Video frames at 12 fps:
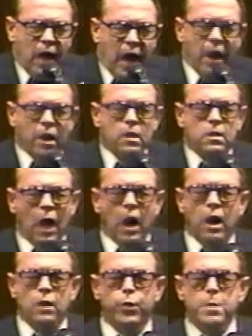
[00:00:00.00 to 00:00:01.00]
Our
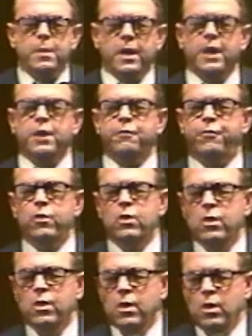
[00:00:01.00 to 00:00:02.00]
God, we believe,
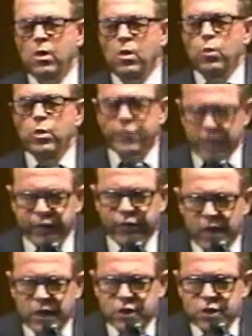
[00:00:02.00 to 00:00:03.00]
will
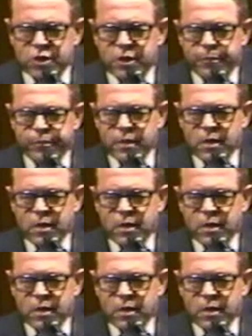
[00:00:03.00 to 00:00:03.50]
deliver us.